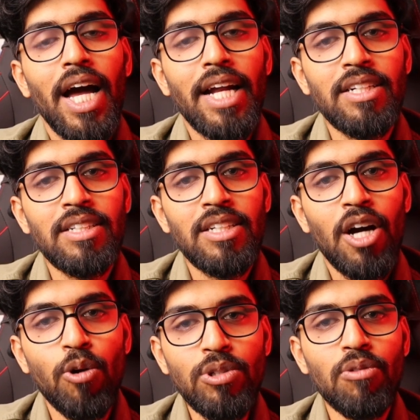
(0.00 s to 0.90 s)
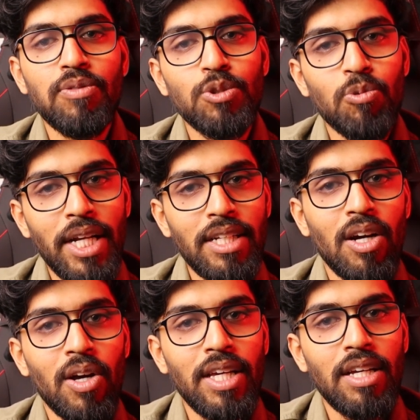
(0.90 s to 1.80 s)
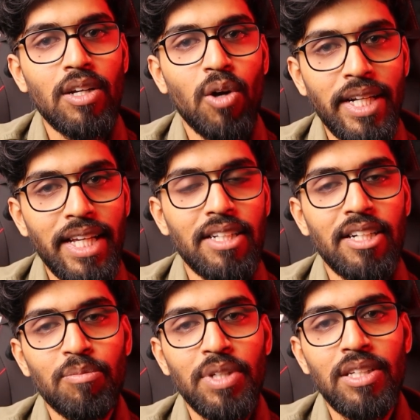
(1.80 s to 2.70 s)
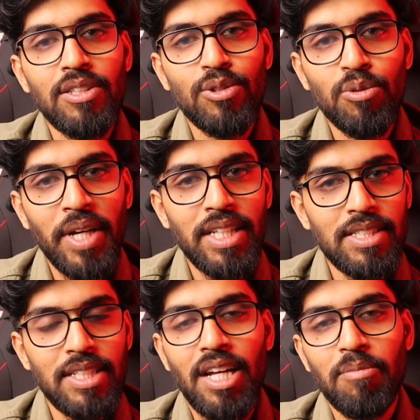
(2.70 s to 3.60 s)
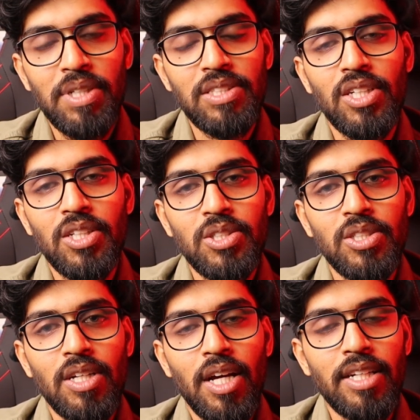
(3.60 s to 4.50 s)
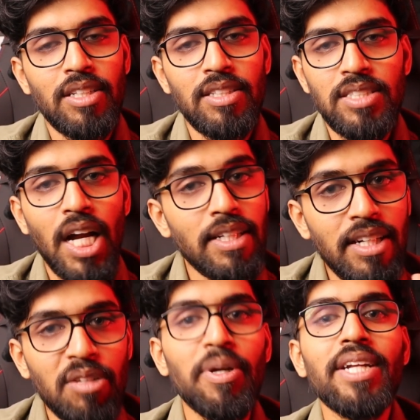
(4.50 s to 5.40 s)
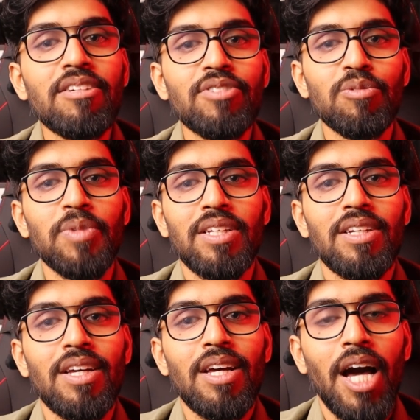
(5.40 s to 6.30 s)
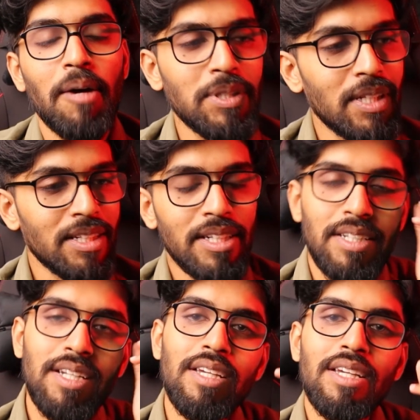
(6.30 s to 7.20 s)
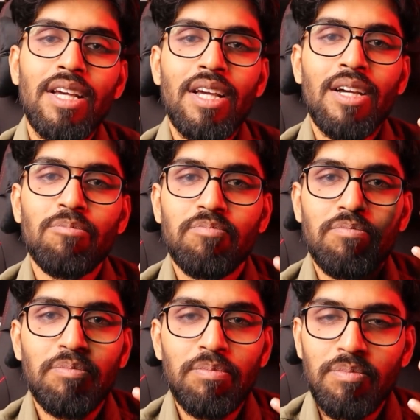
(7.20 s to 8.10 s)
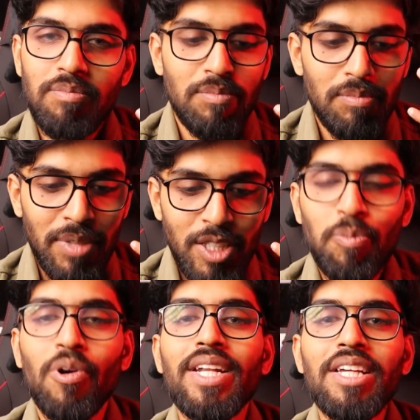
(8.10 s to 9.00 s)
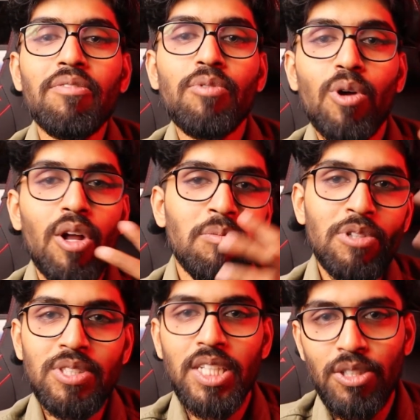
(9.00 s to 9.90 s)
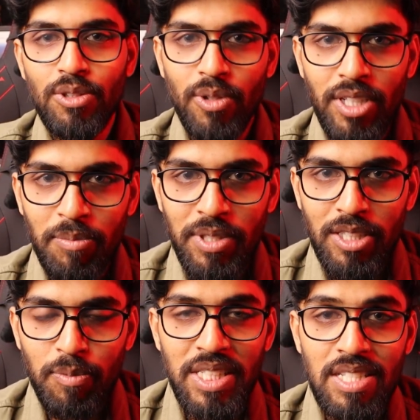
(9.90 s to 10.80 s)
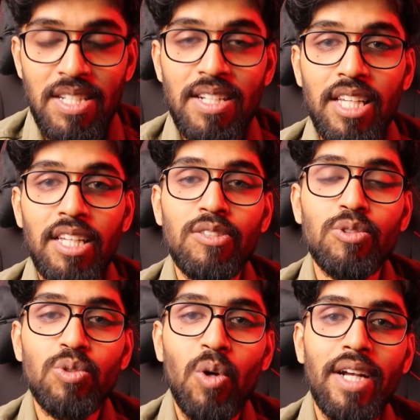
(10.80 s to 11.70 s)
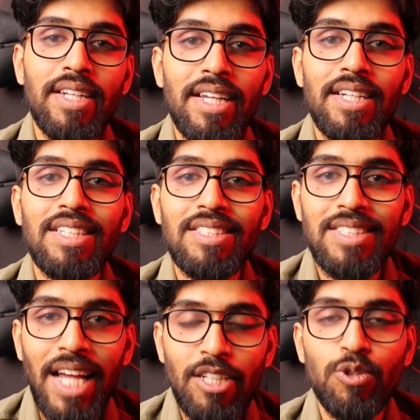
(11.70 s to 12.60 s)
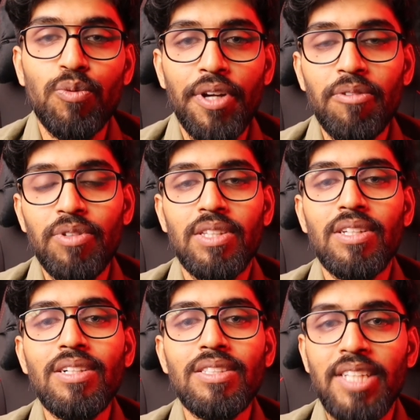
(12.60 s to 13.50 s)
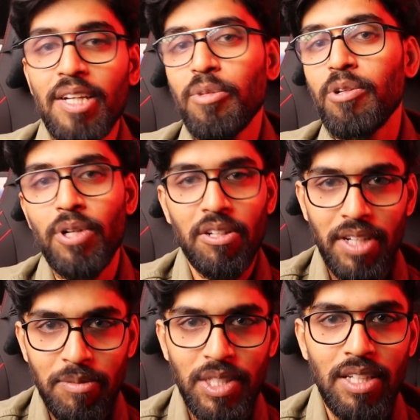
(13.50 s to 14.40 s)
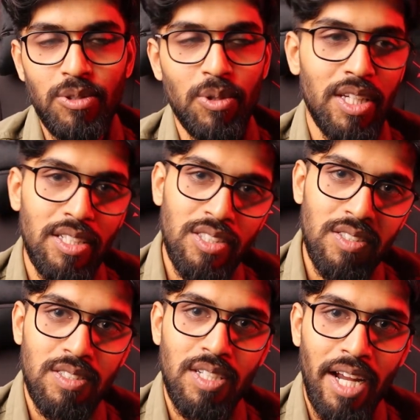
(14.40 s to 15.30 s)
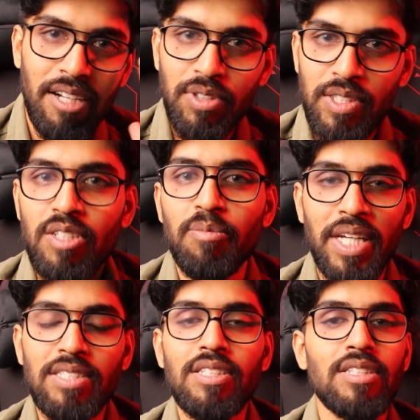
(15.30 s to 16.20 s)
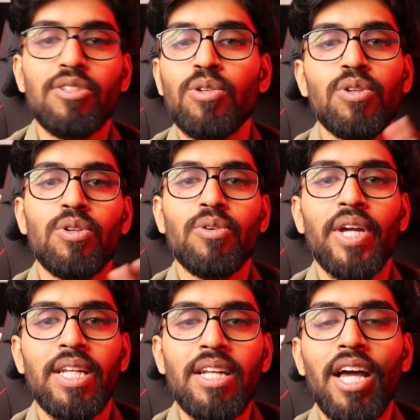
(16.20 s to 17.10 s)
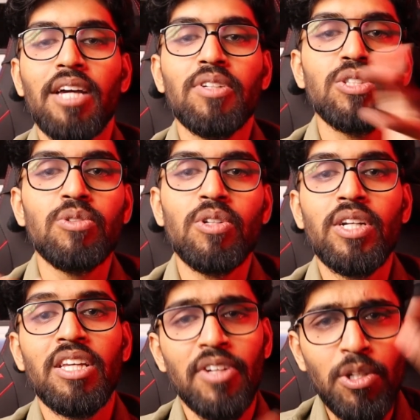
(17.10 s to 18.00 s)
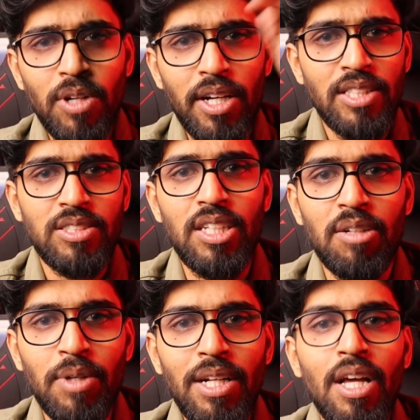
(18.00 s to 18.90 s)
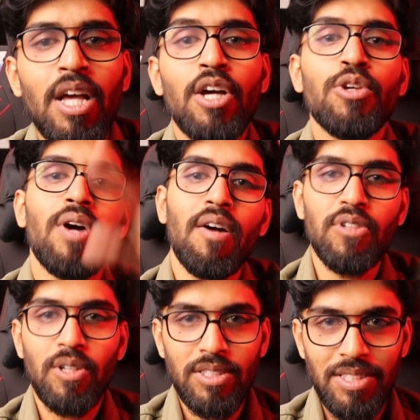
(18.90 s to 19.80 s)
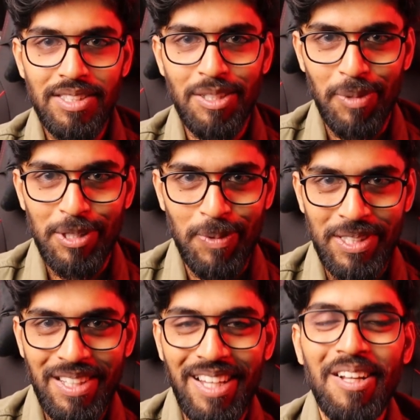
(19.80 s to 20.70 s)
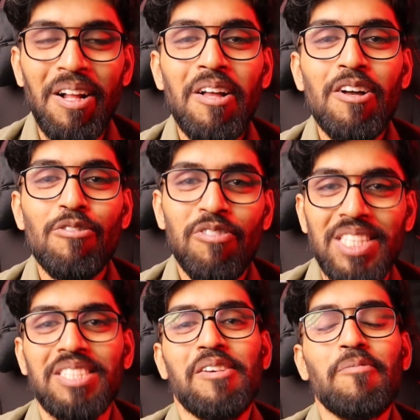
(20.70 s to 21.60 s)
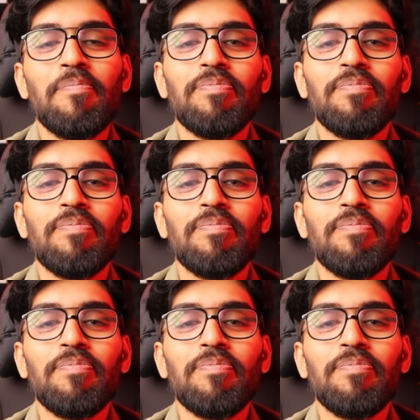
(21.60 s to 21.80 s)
And out of which one guy contacted me through my Instagram message and he started debating with me. I was like literally responding him for almost 10 to 20 minutes, but still he is not getting satisfied with the statement, whatever I'm saying. So he just had a fixed mindset. No. Any language you learn, even you learn HTML, you have to learn C, C++ first.